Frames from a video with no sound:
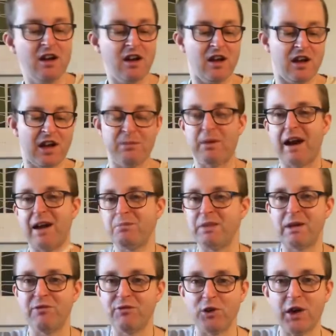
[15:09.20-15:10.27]
I buy
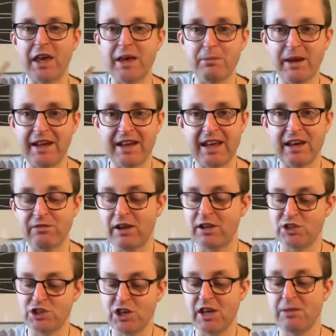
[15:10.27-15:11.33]
them for eBay, they
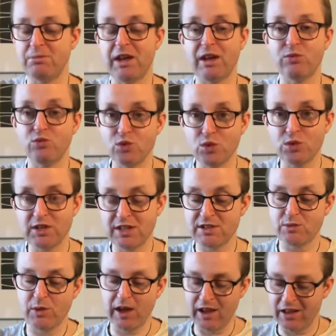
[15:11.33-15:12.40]
quite cheap, they wood as
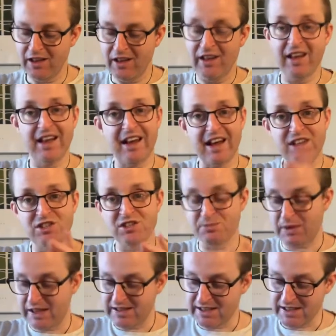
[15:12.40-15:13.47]
well, and I just
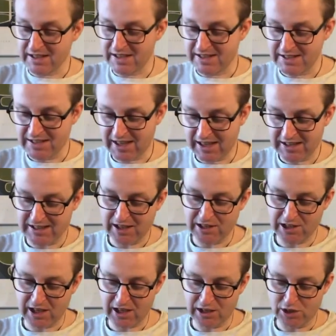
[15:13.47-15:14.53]
basically stick that
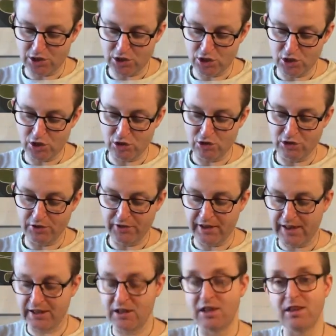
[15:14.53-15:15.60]
into
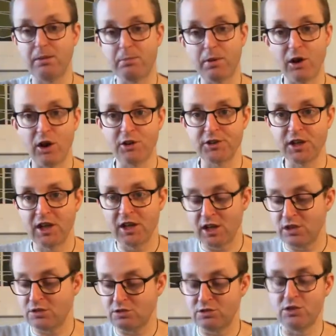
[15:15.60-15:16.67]
the pot
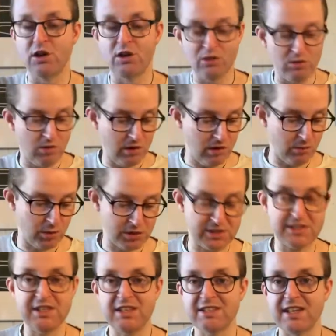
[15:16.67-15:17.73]
to know what
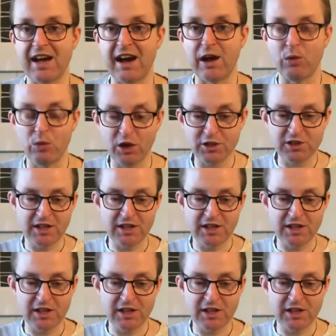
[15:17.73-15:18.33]
seeds are what.